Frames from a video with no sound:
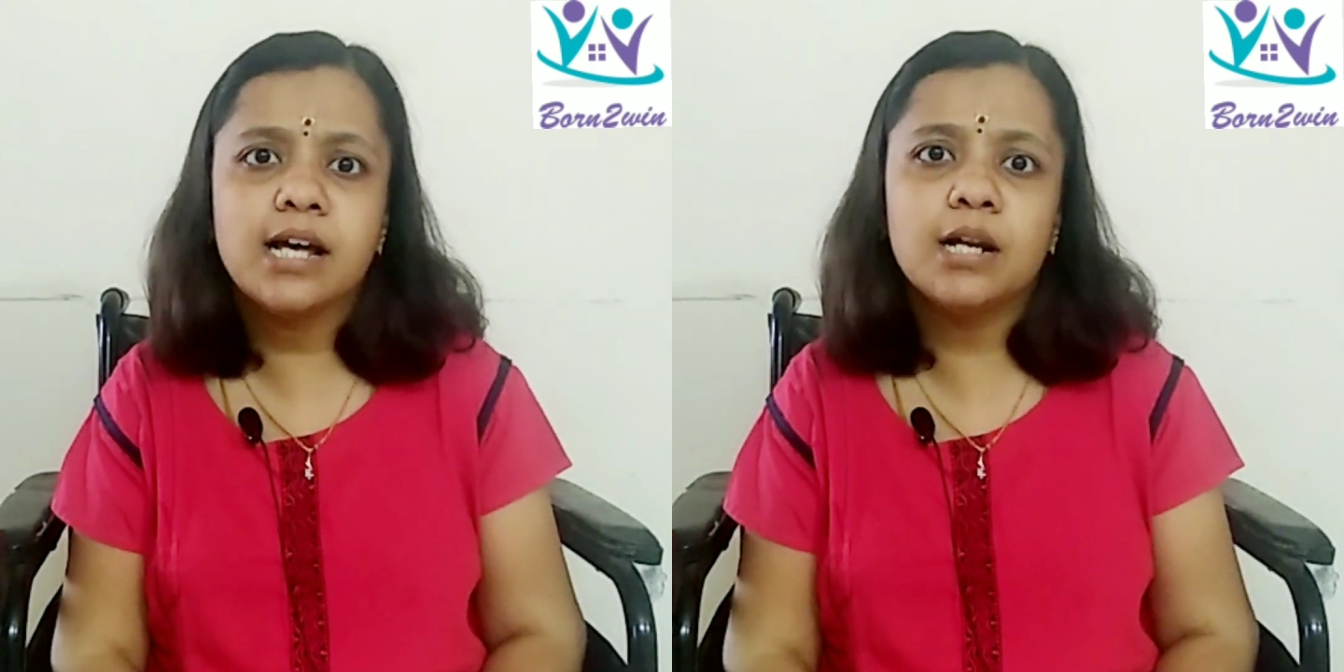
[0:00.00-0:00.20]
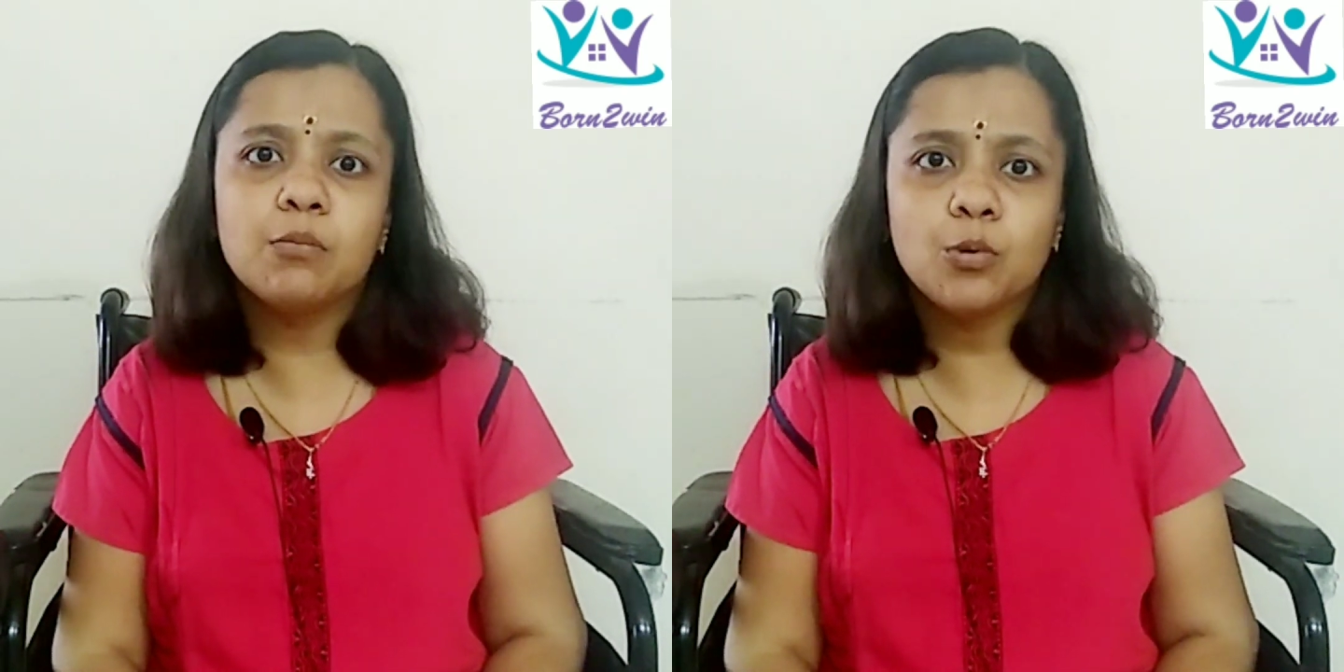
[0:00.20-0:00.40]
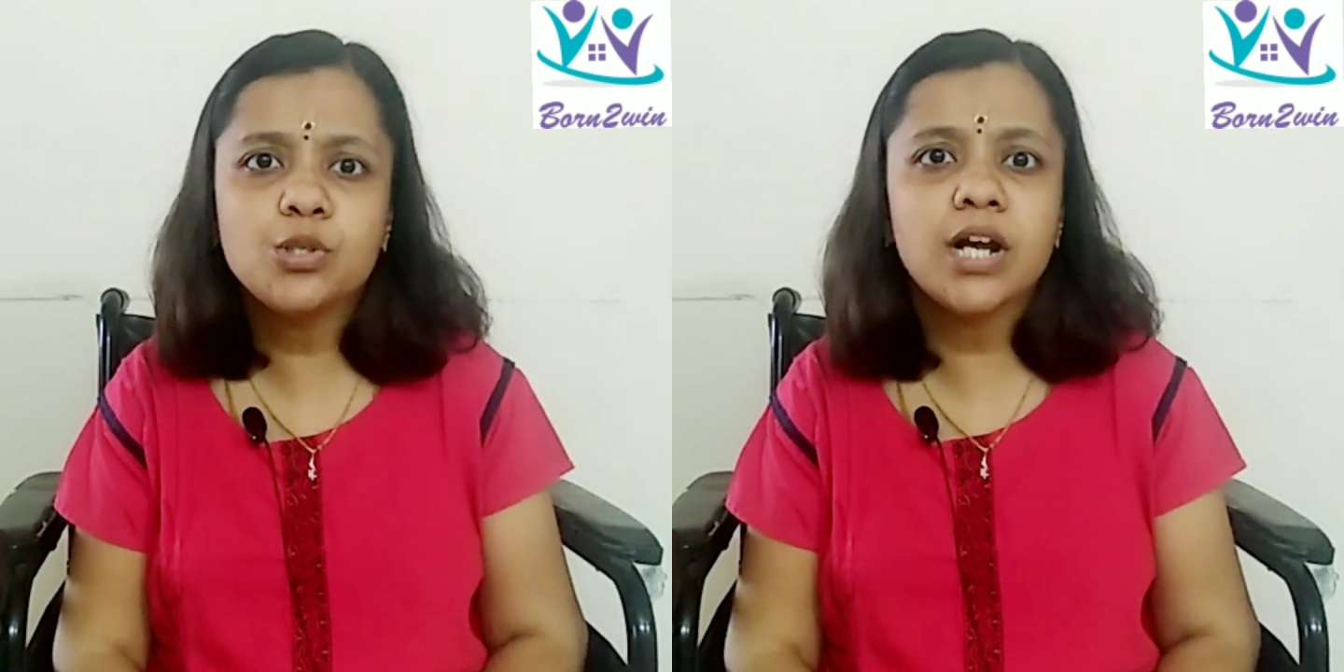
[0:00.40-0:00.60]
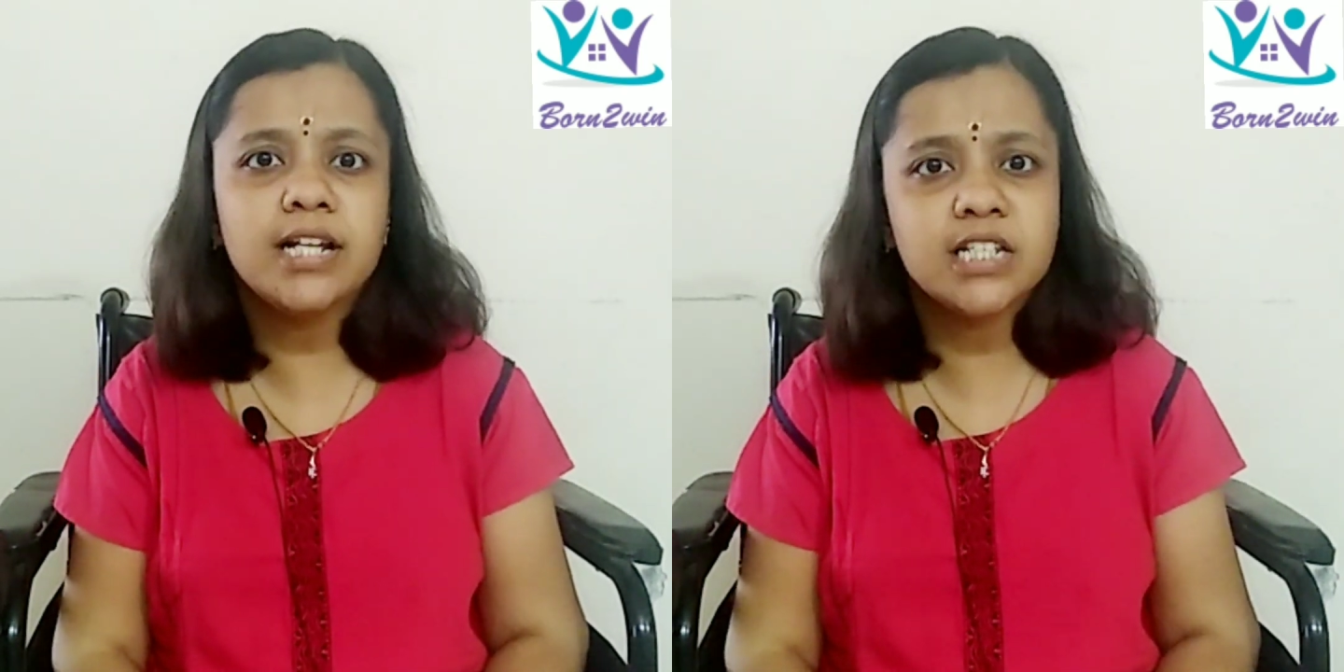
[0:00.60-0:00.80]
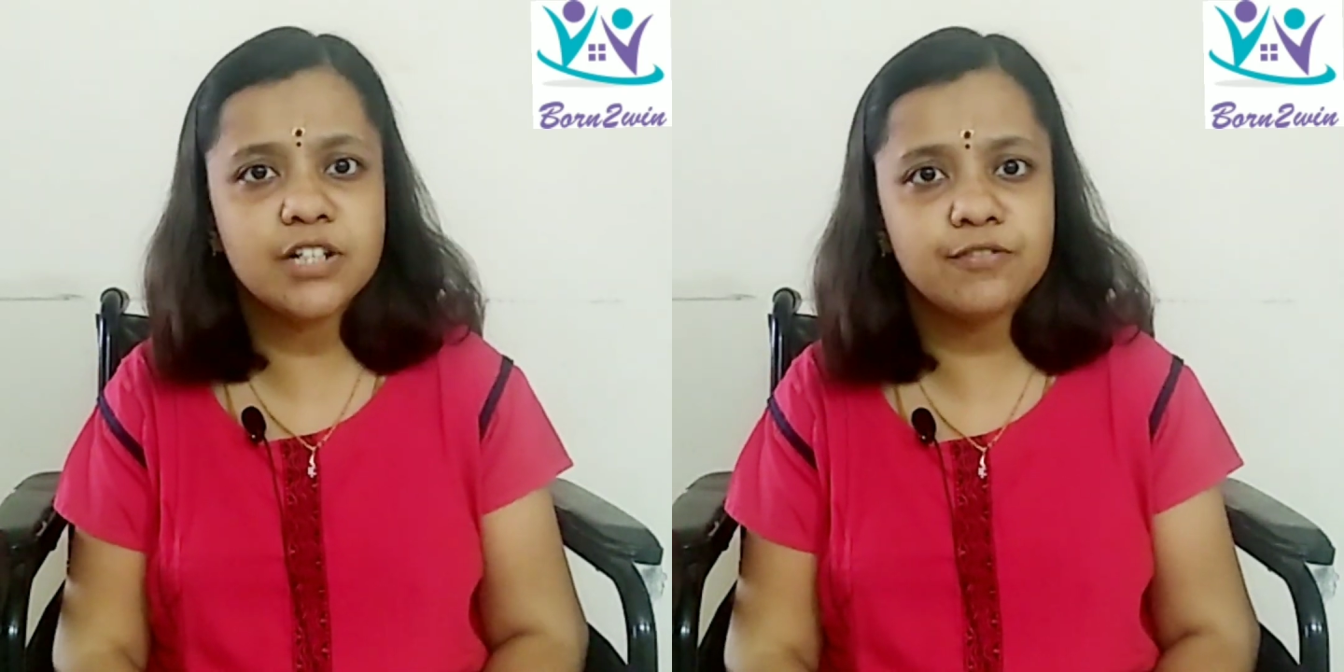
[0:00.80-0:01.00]
almost
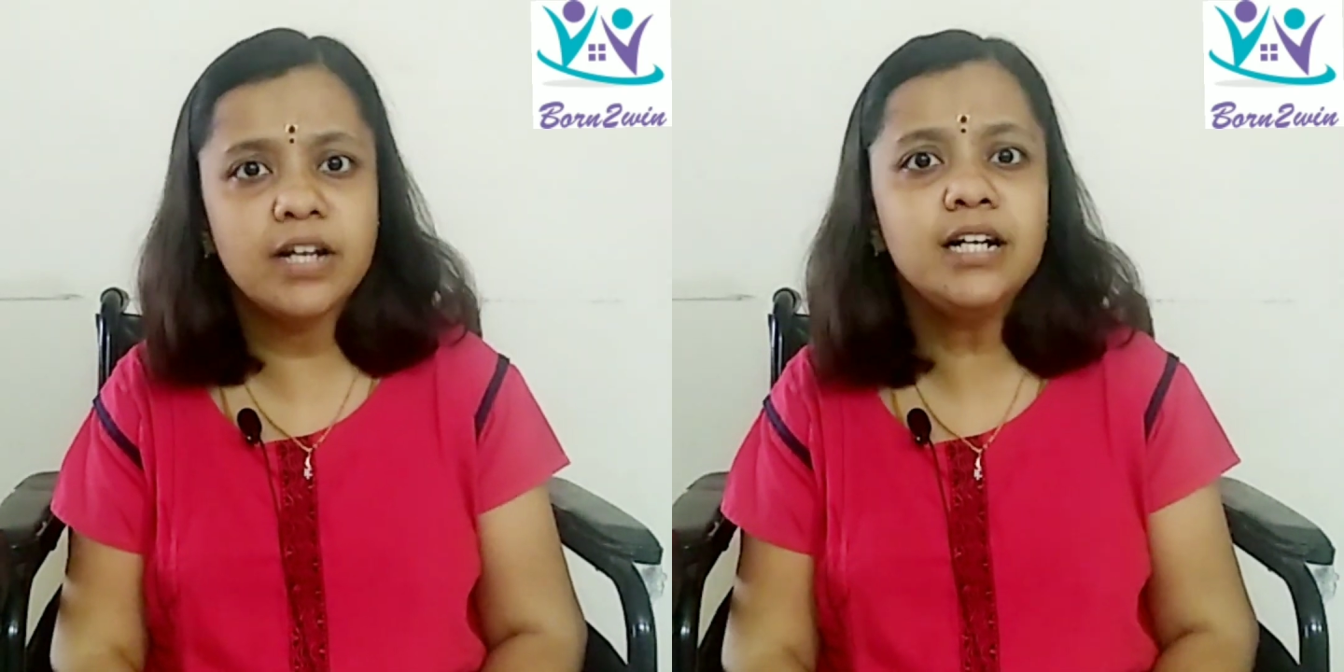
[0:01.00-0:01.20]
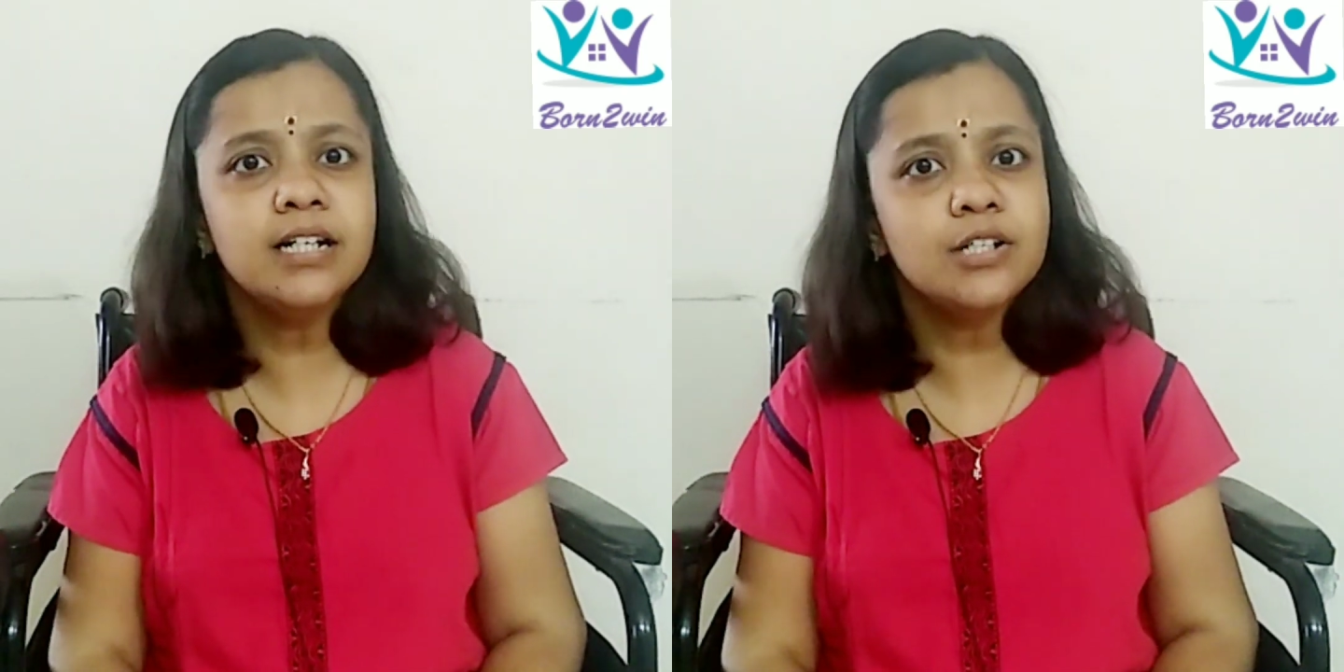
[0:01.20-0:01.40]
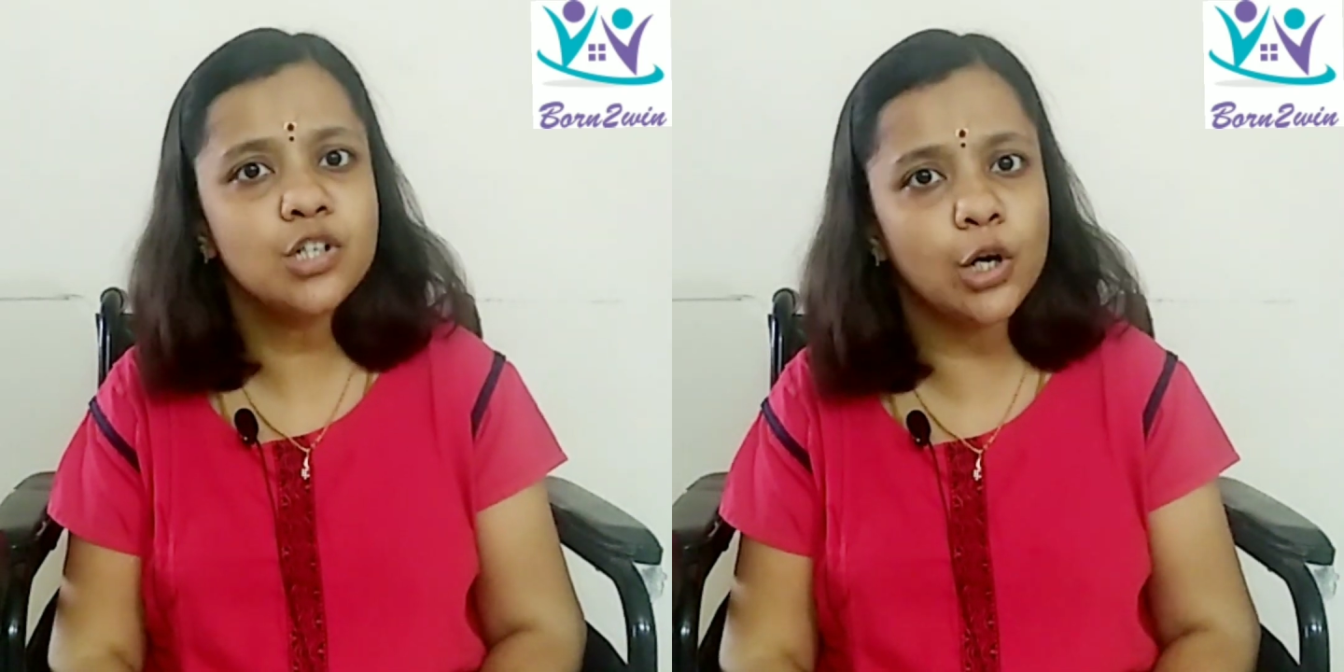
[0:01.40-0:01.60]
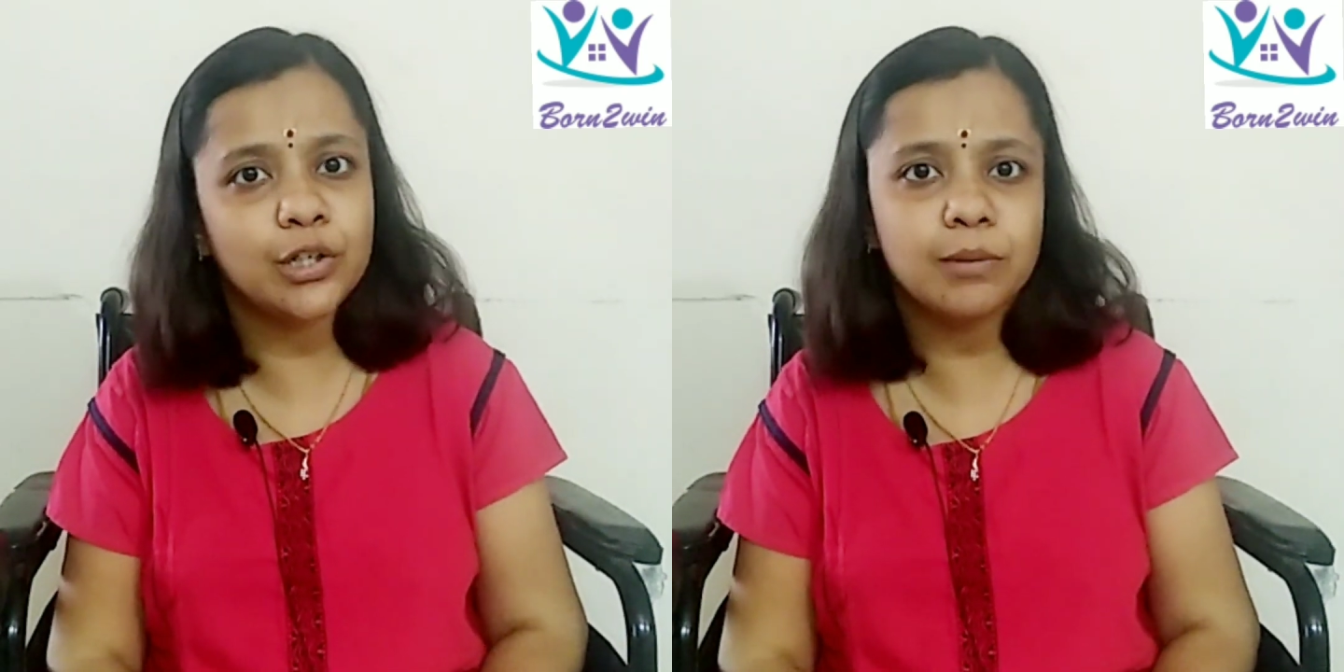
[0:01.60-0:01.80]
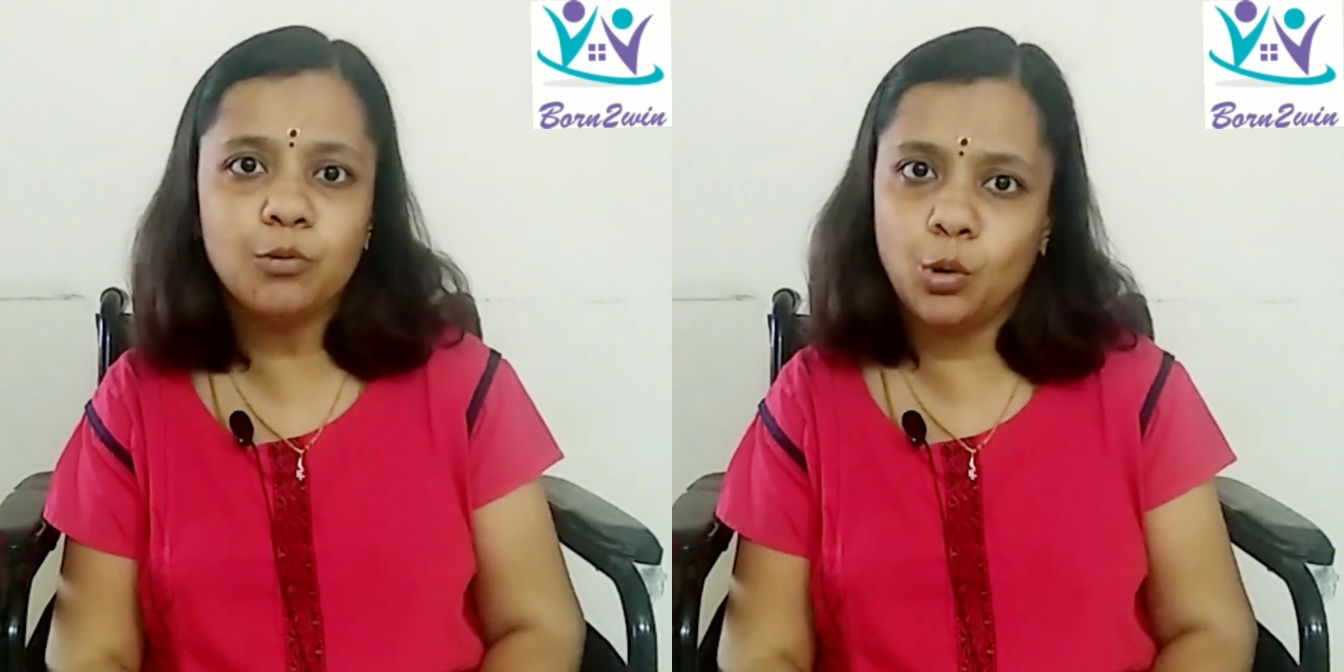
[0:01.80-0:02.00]
achieved the
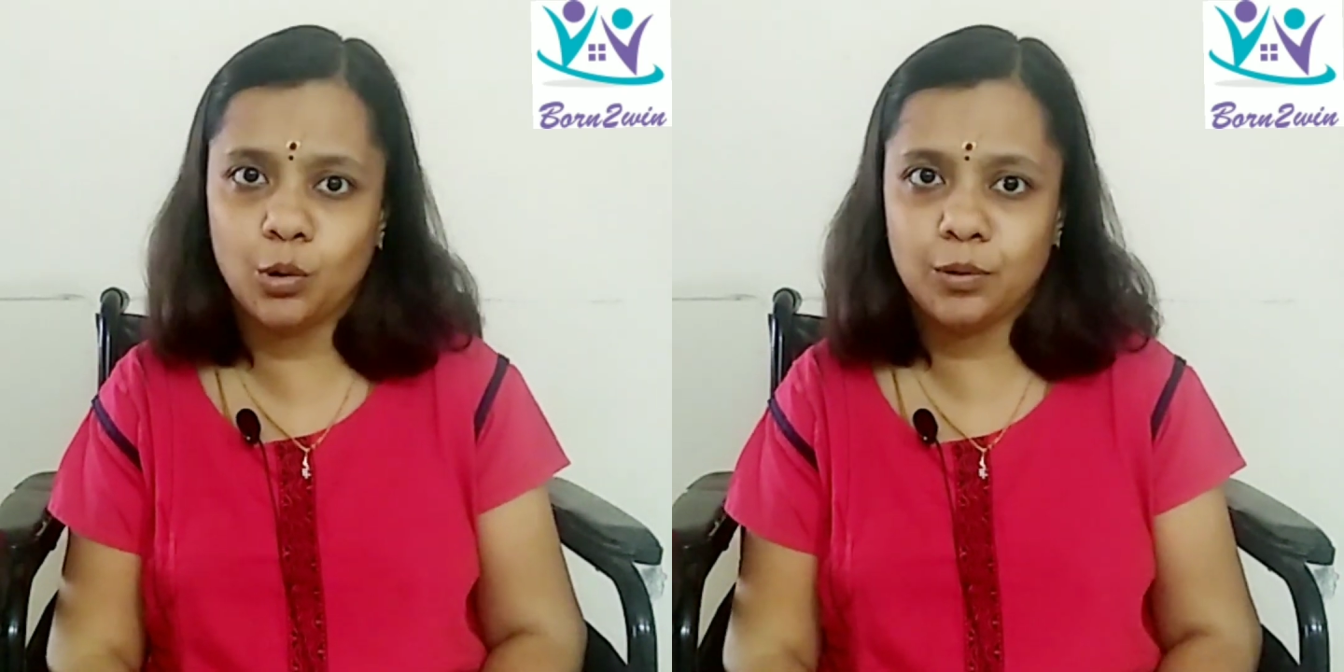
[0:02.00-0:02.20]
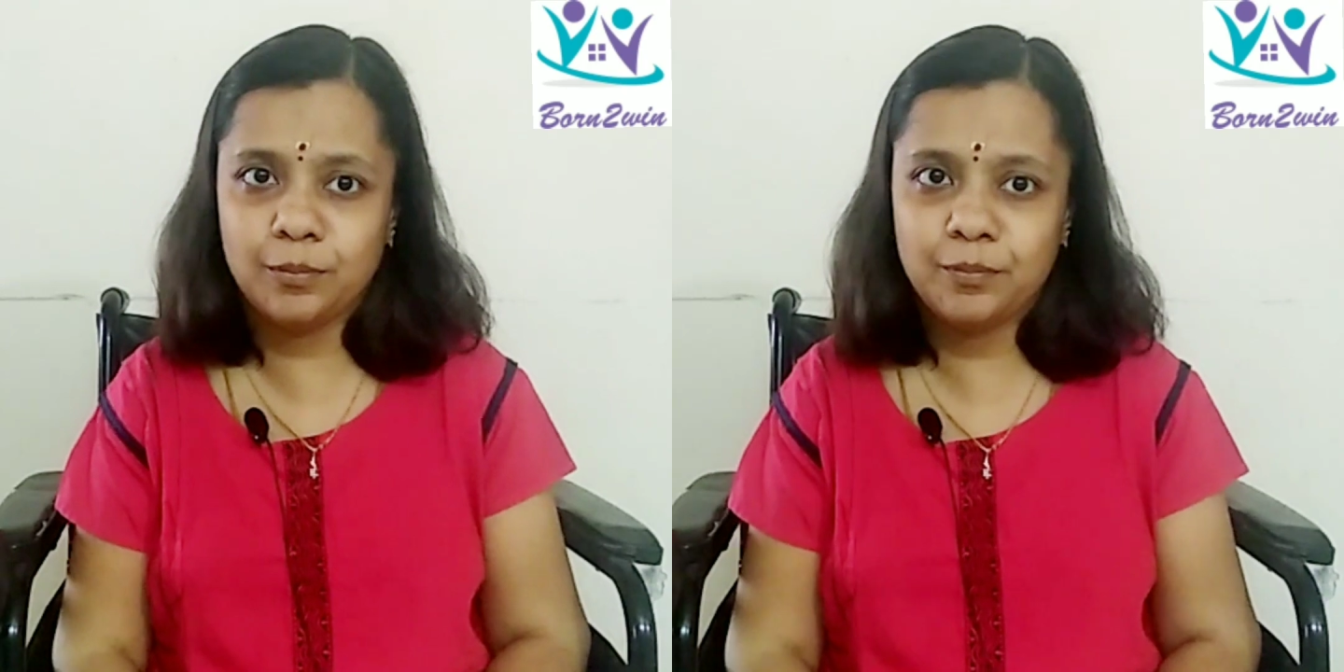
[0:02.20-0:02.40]
short-term goal.